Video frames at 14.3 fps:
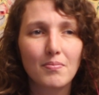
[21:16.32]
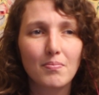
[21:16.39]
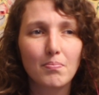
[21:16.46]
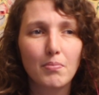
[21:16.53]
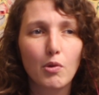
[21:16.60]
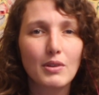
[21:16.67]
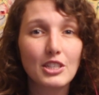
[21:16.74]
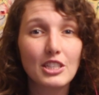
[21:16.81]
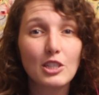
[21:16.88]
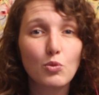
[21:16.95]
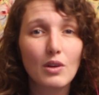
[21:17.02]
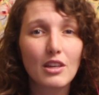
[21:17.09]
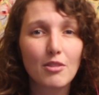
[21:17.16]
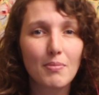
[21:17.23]
But when she's
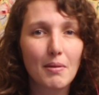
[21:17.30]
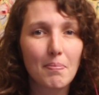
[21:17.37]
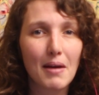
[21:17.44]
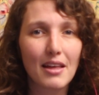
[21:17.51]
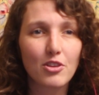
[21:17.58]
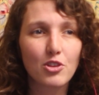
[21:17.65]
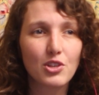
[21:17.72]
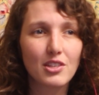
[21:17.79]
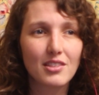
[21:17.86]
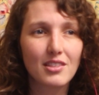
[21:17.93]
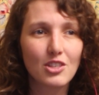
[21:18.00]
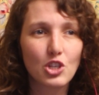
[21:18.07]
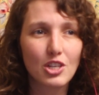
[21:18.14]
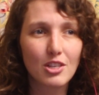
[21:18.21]
with Macbeth,
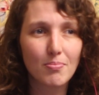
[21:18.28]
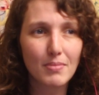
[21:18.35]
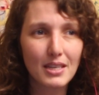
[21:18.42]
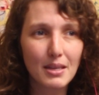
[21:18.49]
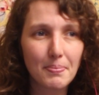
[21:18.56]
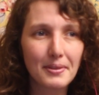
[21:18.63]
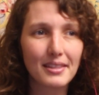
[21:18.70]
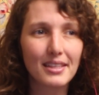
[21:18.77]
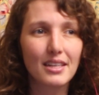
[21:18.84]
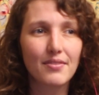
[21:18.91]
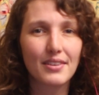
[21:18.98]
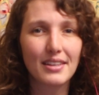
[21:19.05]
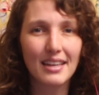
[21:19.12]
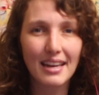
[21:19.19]
she's
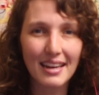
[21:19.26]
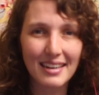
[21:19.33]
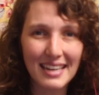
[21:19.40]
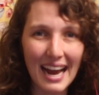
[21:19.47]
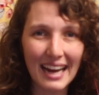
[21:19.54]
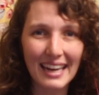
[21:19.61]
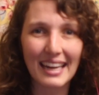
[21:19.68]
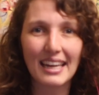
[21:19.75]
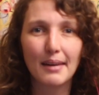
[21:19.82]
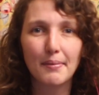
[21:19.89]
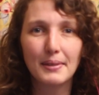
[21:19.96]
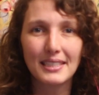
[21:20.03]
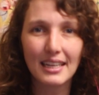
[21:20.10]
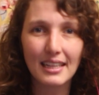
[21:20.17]
manipulative and attacking him
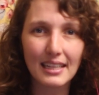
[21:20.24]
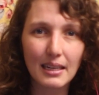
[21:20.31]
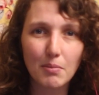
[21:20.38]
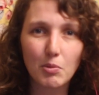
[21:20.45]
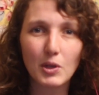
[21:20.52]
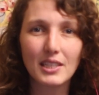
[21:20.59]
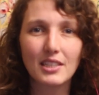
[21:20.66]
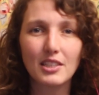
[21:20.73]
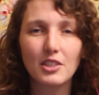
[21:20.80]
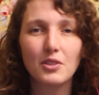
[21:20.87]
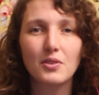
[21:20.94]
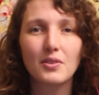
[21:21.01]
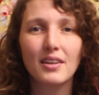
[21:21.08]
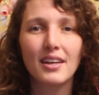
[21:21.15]
and telling him what to
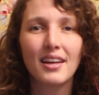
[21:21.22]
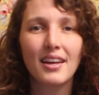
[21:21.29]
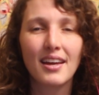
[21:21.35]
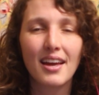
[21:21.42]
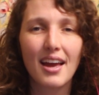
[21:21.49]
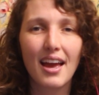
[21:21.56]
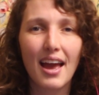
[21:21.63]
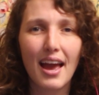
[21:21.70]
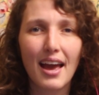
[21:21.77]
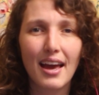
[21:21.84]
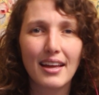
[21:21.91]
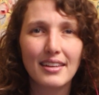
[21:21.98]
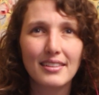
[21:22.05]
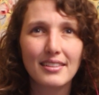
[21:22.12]
do.
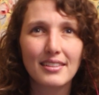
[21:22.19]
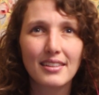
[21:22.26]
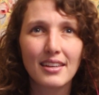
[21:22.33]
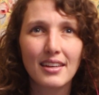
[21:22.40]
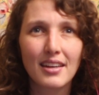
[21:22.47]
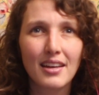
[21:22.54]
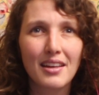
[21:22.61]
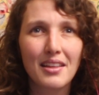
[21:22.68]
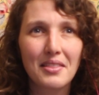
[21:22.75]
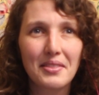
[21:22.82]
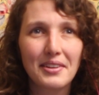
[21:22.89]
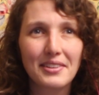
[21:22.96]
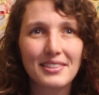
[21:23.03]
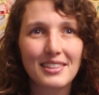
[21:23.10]
And
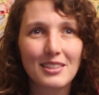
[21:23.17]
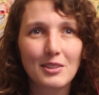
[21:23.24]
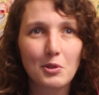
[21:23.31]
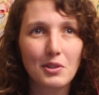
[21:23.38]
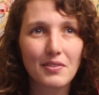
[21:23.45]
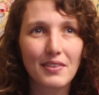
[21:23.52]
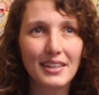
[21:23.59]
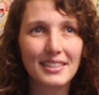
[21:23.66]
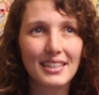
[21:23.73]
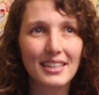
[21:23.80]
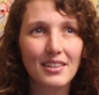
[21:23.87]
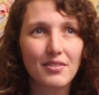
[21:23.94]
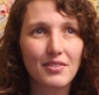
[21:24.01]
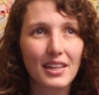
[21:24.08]
there's this sort of
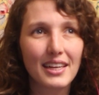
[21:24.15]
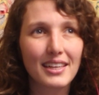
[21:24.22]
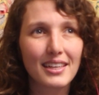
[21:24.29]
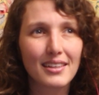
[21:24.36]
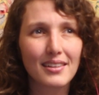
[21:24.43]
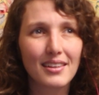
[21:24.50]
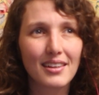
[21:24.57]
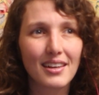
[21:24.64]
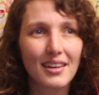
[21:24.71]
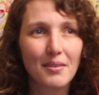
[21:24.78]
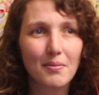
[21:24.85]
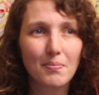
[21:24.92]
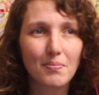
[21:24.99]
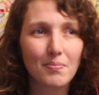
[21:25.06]
idea of like,
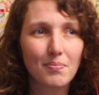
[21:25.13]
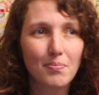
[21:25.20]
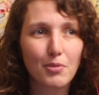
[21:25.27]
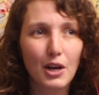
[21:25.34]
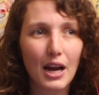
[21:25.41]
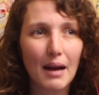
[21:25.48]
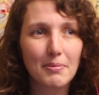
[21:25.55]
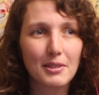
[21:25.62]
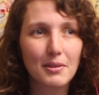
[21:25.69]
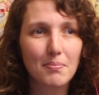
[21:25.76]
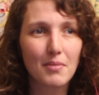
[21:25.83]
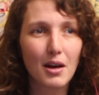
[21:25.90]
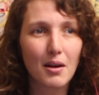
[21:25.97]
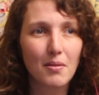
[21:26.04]
perhaps
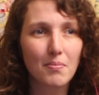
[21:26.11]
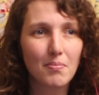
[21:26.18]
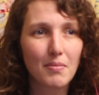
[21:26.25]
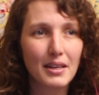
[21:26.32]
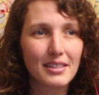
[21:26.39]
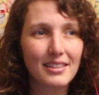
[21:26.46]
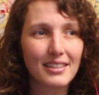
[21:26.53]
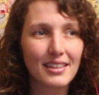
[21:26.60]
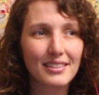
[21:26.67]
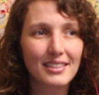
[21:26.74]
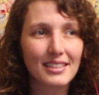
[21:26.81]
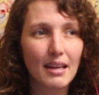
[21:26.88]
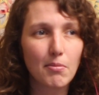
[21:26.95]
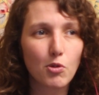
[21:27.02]
a mentally
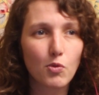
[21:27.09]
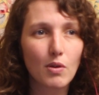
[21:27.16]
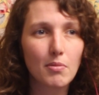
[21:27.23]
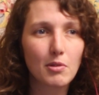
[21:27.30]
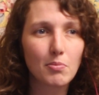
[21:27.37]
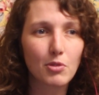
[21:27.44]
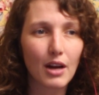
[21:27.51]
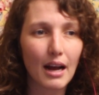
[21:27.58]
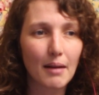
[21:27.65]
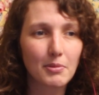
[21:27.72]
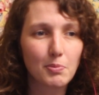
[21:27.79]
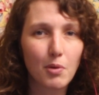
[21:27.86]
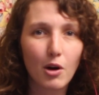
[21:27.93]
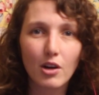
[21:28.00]
unstable woman,
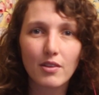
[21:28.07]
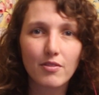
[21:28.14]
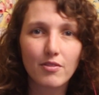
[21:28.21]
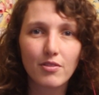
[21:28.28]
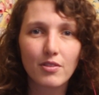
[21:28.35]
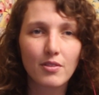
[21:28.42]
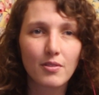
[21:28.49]
perhaps part of